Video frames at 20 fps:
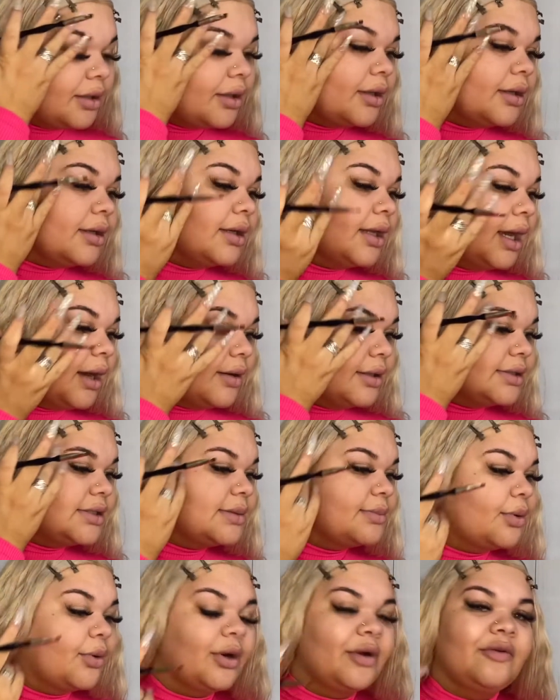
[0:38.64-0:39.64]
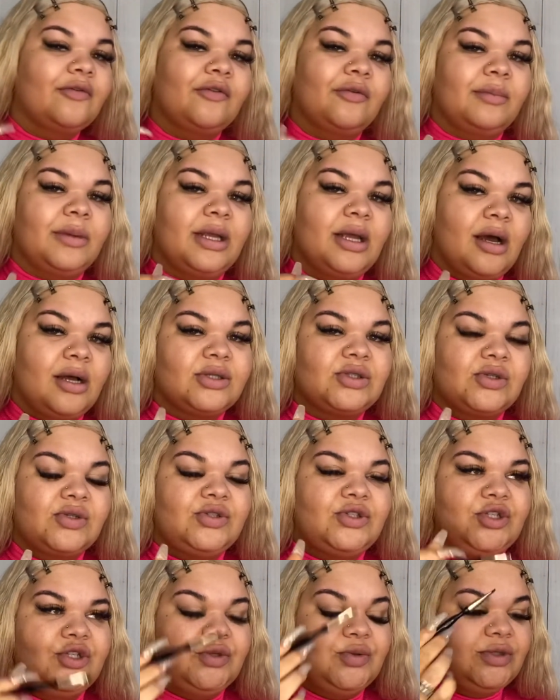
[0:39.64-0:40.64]
Now it's important for me also
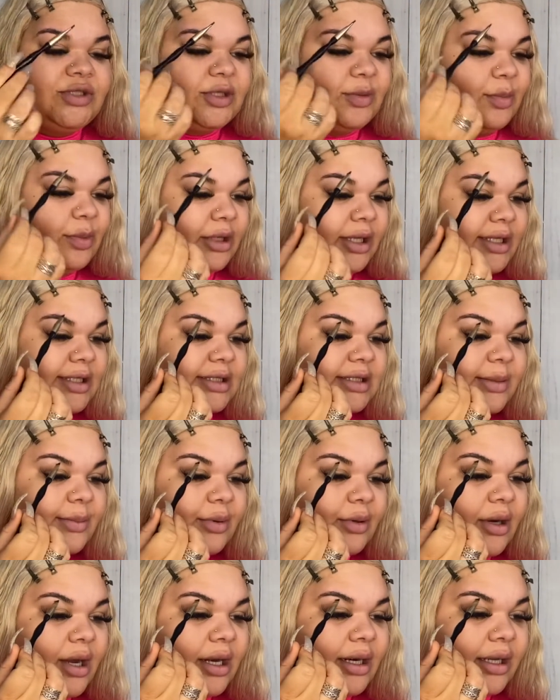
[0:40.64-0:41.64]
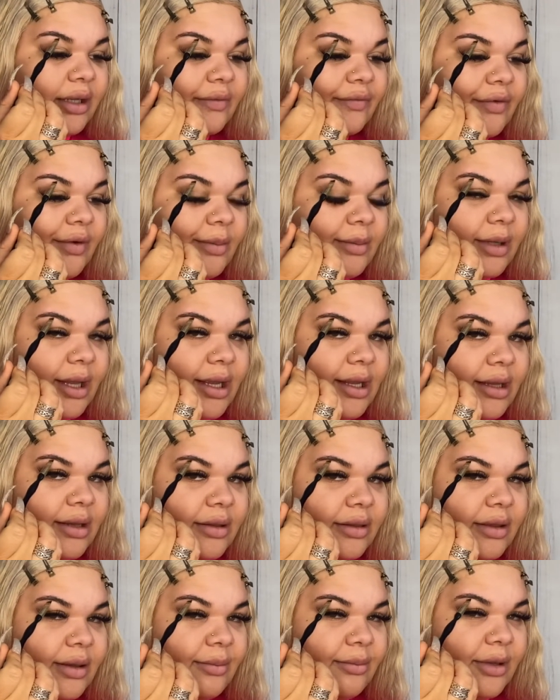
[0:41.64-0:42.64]
too to place the product from like
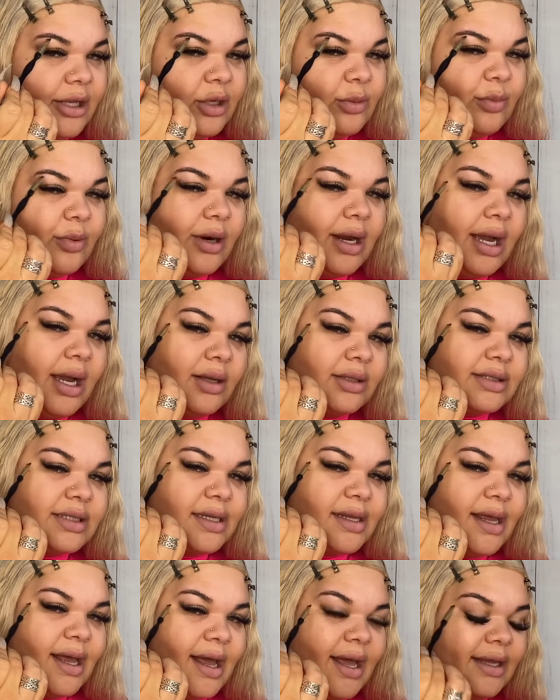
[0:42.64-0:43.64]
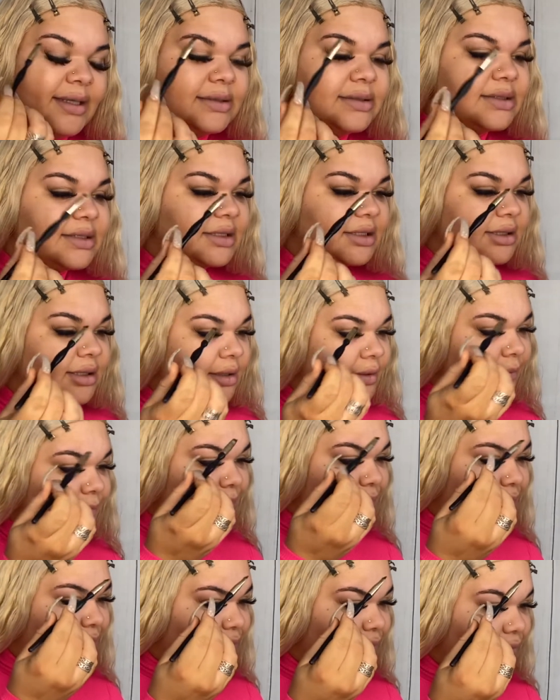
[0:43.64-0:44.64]
the mid brow to the ends
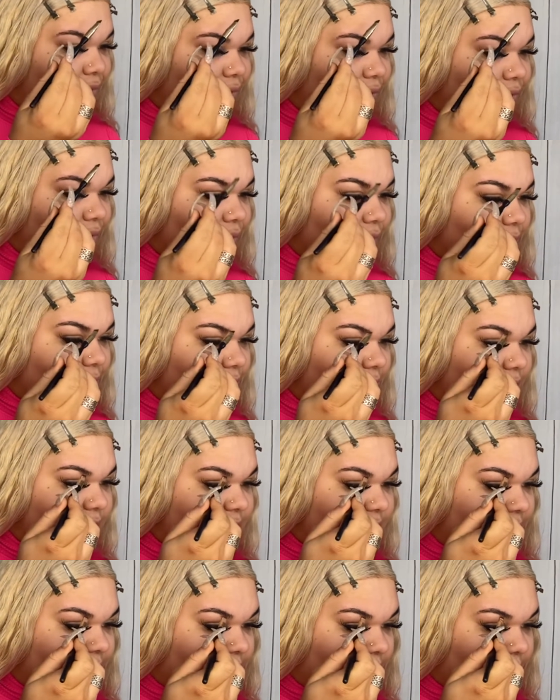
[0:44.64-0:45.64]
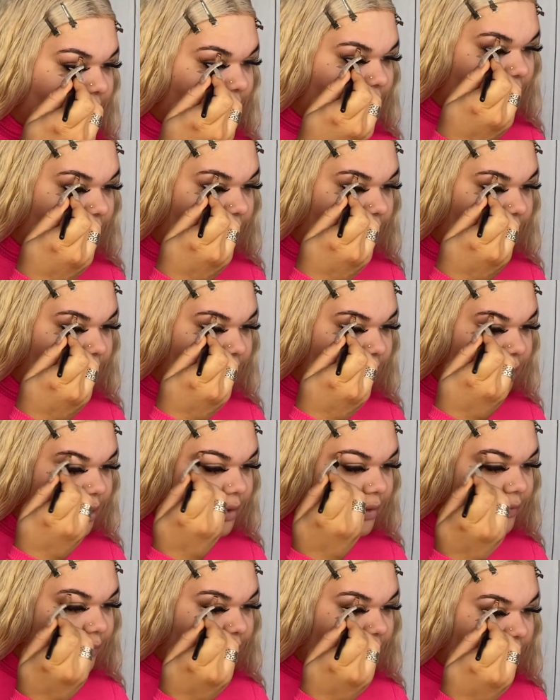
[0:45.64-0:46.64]
instead of going all the way to
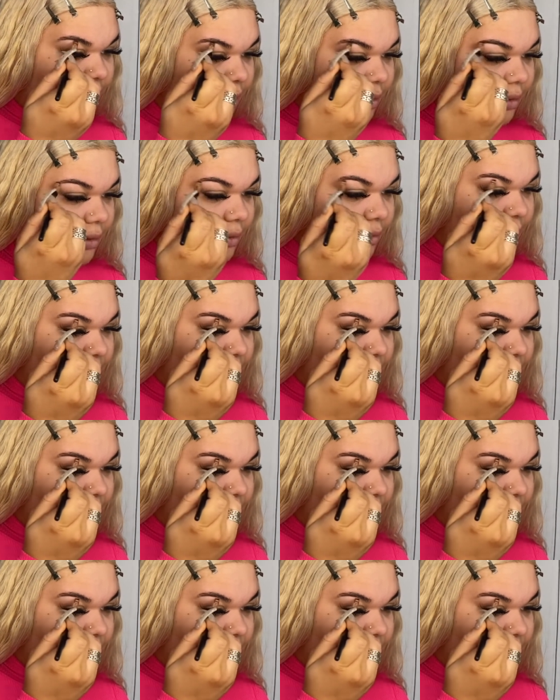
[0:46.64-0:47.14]
the front.